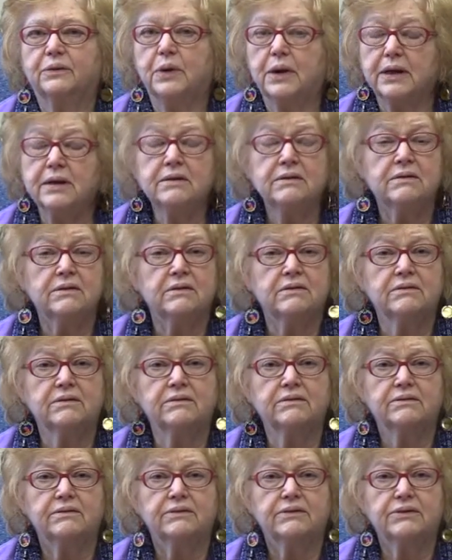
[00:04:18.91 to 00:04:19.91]
Well,
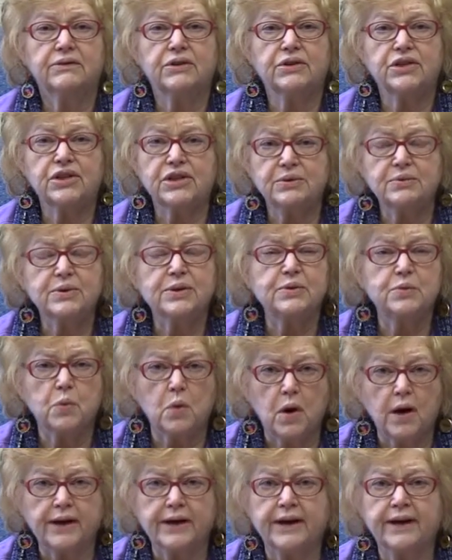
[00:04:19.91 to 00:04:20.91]
she was
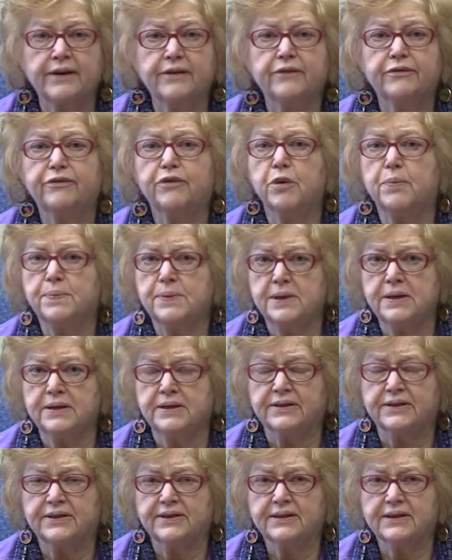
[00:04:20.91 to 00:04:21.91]
walking for
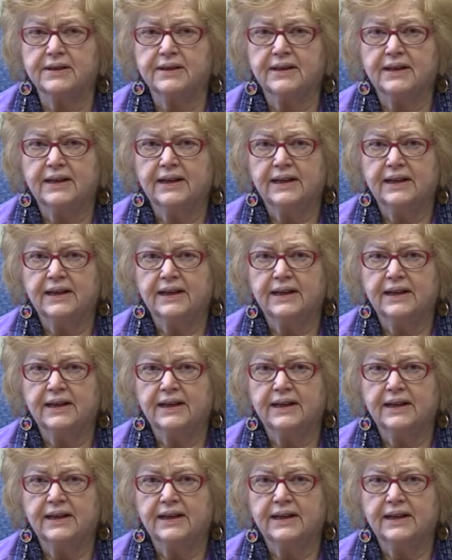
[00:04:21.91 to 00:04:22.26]
peace.